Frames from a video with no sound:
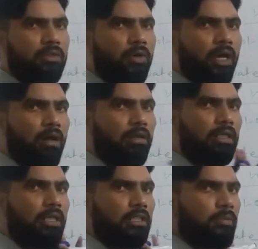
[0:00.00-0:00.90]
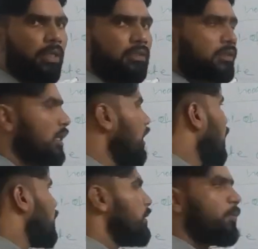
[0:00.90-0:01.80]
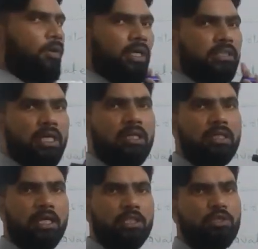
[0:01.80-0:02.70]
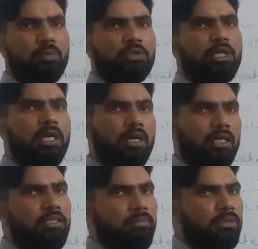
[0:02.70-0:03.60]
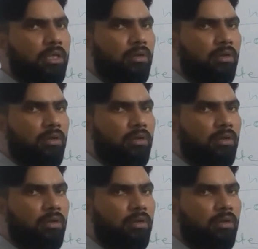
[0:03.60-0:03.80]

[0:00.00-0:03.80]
Okay, all the things means the production, the distribution, and consumption.